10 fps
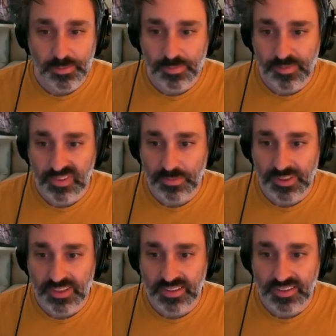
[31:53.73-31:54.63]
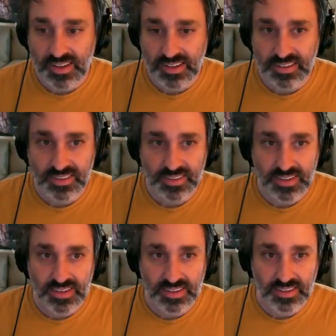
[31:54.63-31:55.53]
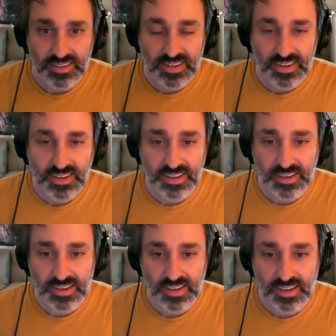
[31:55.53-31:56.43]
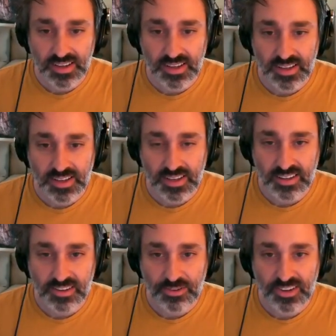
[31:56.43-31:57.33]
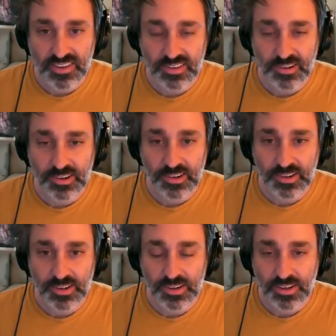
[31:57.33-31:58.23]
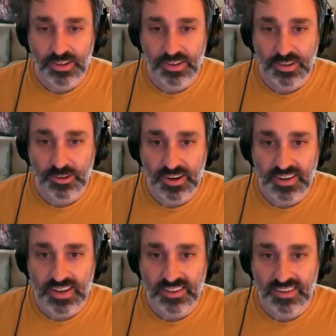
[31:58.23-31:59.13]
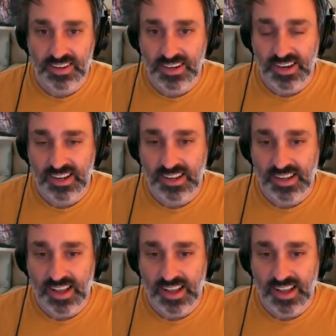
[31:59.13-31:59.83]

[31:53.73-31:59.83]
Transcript: So what this does is it treats your intensity data